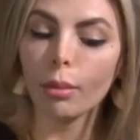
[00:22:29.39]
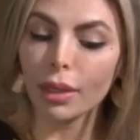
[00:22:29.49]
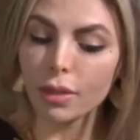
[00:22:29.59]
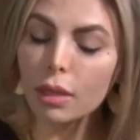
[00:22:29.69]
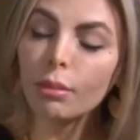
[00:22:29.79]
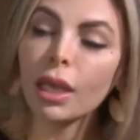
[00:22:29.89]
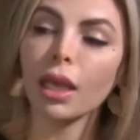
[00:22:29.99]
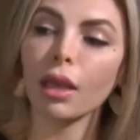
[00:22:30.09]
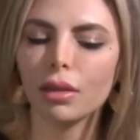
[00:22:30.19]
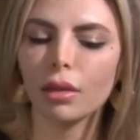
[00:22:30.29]
But to
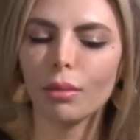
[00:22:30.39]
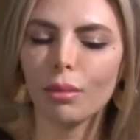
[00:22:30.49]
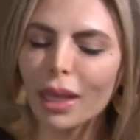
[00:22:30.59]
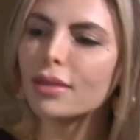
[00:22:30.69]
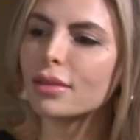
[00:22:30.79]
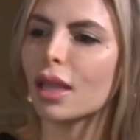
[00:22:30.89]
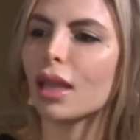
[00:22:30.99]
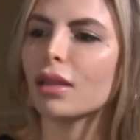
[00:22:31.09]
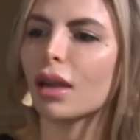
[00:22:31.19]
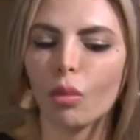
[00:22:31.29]
me, the biggest
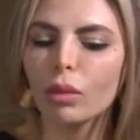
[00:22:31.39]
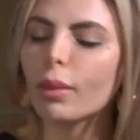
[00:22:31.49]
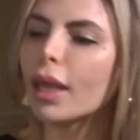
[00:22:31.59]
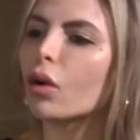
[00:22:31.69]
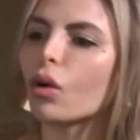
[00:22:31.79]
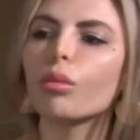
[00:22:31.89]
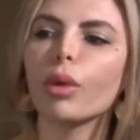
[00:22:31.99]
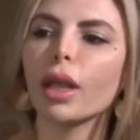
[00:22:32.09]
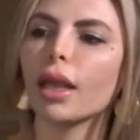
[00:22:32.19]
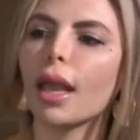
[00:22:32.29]
thing that will make or
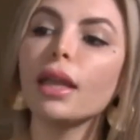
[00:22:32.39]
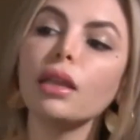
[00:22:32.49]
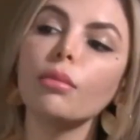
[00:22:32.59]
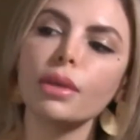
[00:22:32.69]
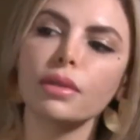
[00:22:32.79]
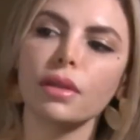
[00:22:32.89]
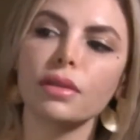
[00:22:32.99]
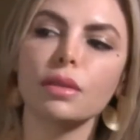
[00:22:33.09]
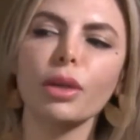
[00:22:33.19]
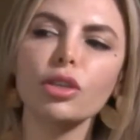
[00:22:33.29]
break any
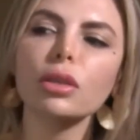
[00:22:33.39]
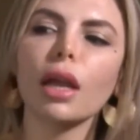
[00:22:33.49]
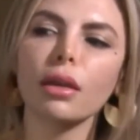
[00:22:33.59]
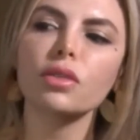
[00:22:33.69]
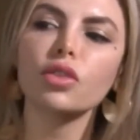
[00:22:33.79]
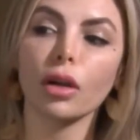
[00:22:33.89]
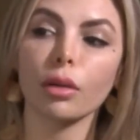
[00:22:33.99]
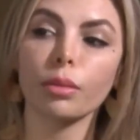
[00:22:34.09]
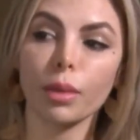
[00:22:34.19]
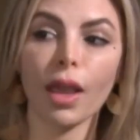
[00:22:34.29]
business, especially on a
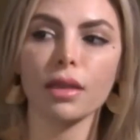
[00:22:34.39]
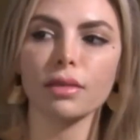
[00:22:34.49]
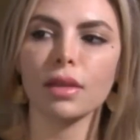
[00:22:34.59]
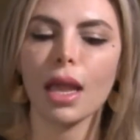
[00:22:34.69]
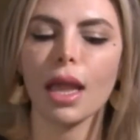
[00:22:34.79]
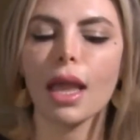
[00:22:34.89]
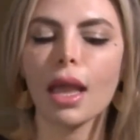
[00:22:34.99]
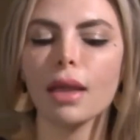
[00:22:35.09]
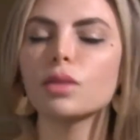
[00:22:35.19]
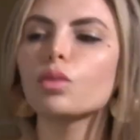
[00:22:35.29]
startup phase,
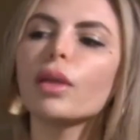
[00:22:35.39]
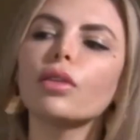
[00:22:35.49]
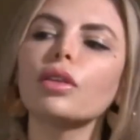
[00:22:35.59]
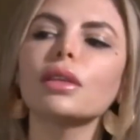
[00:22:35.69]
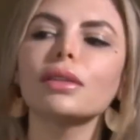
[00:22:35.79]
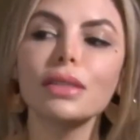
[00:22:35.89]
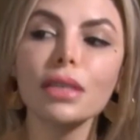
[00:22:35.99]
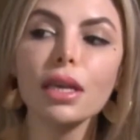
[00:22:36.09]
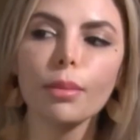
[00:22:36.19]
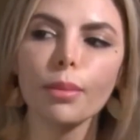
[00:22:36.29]
is whether the
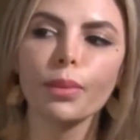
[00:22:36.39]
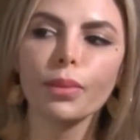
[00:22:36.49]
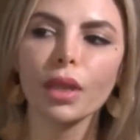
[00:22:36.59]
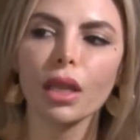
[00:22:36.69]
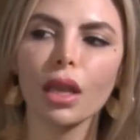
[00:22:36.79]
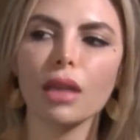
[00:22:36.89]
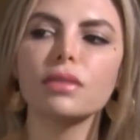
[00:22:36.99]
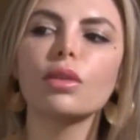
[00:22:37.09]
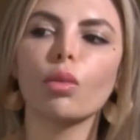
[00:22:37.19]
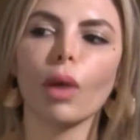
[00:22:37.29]
team
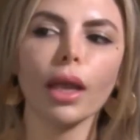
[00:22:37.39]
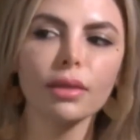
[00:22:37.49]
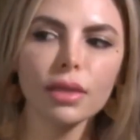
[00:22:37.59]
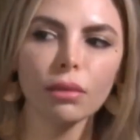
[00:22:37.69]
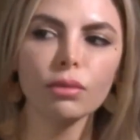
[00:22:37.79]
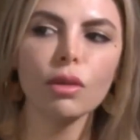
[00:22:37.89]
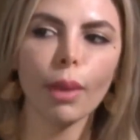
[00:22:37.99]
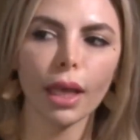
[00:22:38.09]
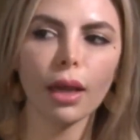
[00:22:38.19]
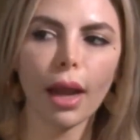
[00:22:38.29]
is the right team to
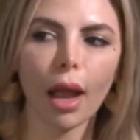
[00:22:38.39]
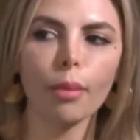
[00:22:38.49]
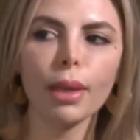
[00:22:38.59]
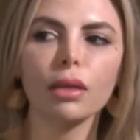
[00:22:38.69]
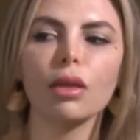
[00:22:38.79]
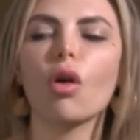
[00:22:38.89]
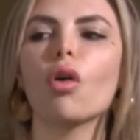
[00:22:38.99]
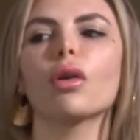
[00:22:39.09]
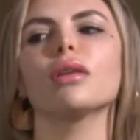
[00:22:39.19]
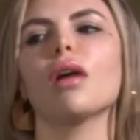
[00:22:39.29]
make it happen
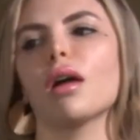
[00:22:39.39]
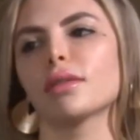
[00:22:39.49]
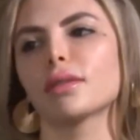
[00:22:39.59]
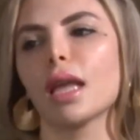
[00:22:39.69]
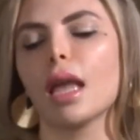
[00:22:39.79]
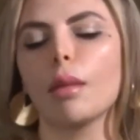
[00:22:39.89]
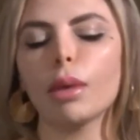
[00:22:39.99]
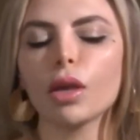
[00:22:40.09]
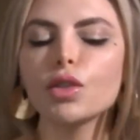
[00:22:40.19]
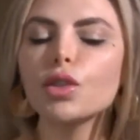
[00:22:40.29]
or not.
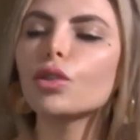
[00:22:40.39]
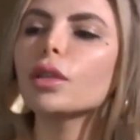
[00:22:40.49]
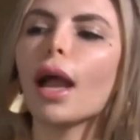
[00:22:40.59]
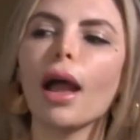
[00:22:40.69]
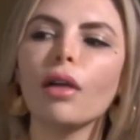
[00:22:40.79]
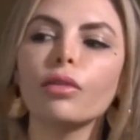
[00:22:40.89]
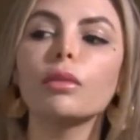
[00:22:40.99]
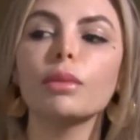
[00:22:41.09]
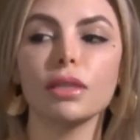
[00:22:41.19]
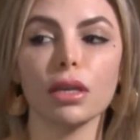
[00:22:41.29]
Because you could
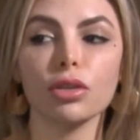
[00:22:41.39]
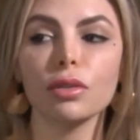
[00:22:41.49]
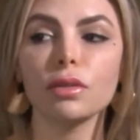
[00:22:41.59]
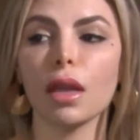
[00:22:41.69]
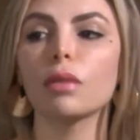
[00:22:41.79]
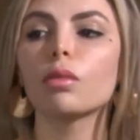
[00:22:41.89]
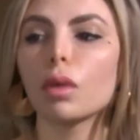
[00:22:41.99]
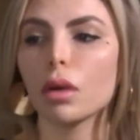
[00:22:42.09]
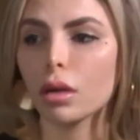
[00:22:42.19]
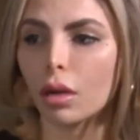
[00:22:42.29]
have limitations
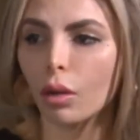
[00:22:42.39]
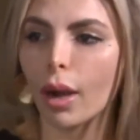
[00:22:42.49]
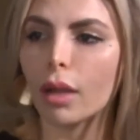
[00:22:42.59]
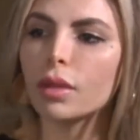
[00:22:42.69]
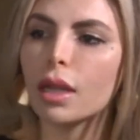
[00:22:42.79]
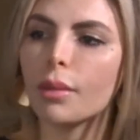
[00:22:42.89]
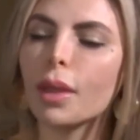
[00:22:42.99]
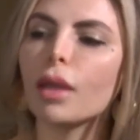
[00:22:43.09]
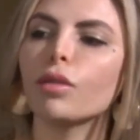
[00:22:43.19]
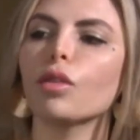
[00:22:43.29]
and work around
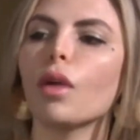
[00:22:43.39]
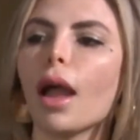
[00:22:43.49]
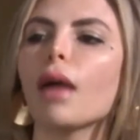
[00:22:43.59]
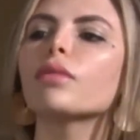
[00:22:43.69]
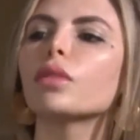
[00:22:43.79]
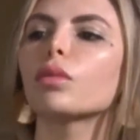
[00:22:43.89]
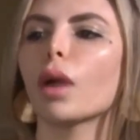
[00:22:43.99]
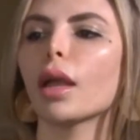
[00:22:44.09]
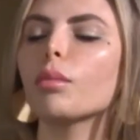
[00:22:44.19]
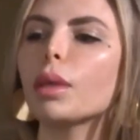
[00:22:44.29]
them if you have the
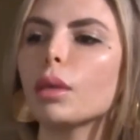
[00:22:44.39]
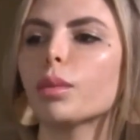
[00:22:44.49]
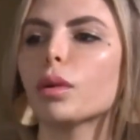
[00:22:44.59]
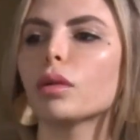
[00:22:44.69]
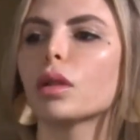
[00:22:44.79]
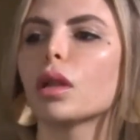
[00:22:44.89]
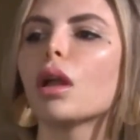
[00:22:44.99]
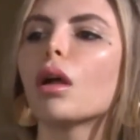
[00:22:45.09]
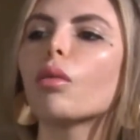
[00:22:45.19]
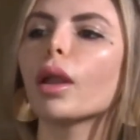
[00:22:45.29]
right people
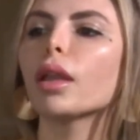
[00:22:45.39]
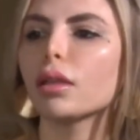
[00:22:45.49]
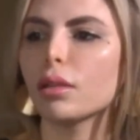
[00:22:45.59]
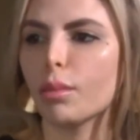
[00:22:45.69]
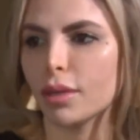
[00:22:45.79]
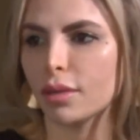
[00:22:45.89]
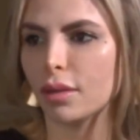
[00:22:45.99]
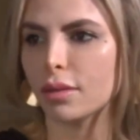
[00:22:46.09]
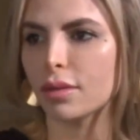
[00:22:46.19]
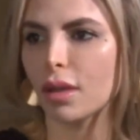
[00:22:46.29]
running the
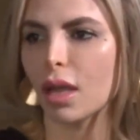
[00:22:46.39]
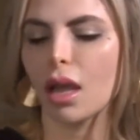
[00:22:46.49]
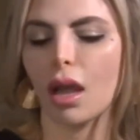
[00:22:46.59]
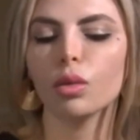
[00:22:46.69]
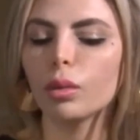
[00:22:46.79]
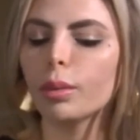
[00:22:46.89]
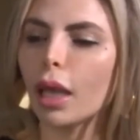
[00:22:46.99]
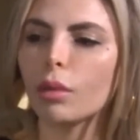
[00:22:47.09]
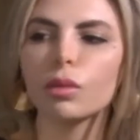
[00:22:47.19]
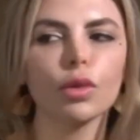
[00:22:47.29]
business. You will
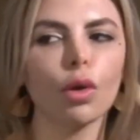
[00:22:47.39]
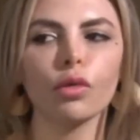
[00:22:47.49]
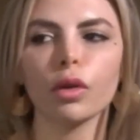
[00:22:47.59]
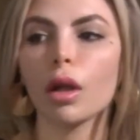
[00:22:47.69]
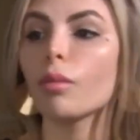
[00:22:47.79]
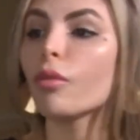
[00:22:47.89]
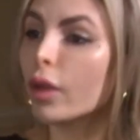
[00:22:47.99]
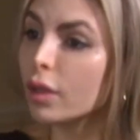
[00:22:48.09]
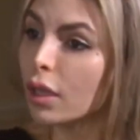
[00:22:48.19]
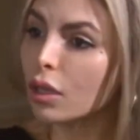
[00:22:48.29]
be able to overcome
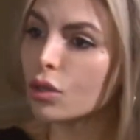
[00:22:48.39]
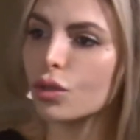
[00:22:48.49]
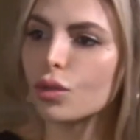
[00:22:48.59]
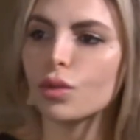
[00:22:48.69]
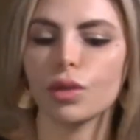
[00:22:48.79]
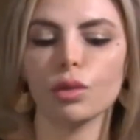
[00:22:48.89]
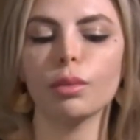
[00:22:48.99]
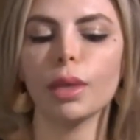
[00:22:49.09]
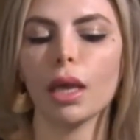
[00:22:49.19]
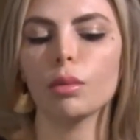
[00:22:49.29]
funding issues, you
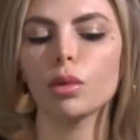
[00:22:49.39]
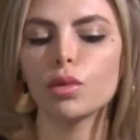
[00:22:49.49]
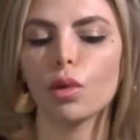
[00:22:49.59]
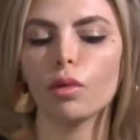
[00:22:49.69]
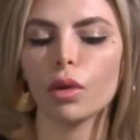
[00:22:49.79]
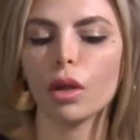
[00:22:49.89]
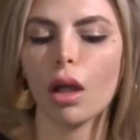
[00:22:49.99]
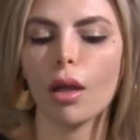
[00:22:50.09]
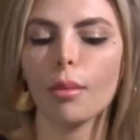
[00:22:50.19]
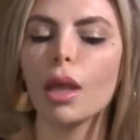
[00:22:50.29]
will be able to
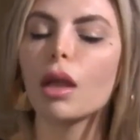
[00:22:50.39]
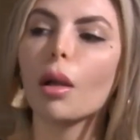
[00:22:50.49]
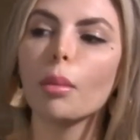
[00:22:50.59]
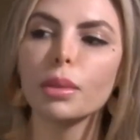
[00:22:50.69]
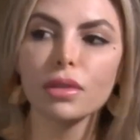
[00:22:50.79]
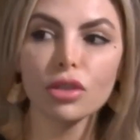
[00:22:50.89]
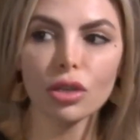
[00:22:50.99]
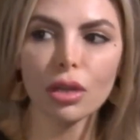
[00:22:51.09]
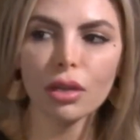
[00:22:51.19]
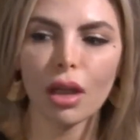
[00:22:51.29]
overcome
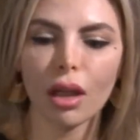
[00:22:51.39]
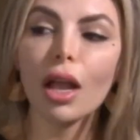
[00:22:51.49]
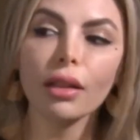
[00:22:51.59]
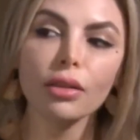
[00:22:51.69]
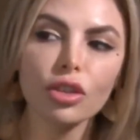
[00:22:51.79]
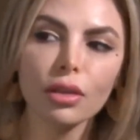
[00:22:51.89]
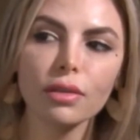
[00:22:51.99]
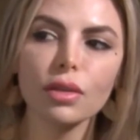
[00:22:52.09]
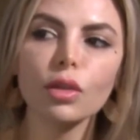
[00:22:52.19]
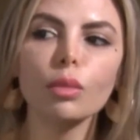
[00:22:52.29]
competition
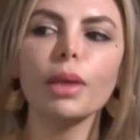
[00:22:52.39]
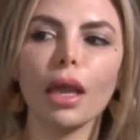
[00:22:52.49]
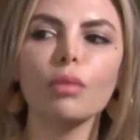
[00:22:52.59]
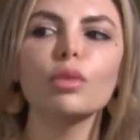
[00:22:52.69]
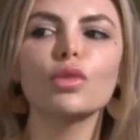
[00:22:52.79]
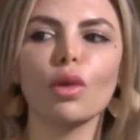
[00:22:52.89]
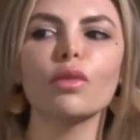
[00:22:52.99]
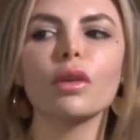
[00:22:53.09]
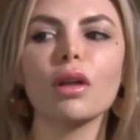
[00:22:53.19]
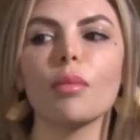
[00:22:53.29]
challenges, you will be able to
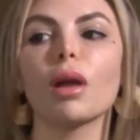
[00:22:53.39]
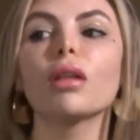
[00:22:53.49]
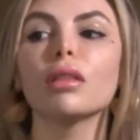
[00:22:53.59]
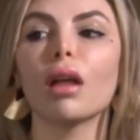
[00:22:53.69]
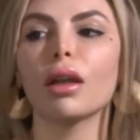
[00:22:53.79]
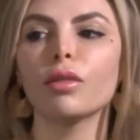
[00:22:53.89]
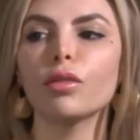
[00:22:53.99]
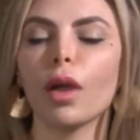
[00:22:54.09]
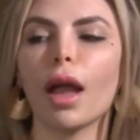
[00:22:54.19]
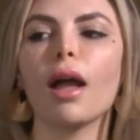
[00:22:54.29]
overcome a lot
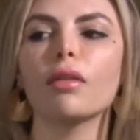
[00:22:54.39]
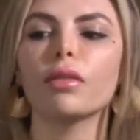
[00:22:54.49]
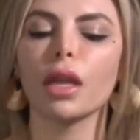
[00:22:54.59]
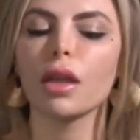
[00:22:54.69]
if you have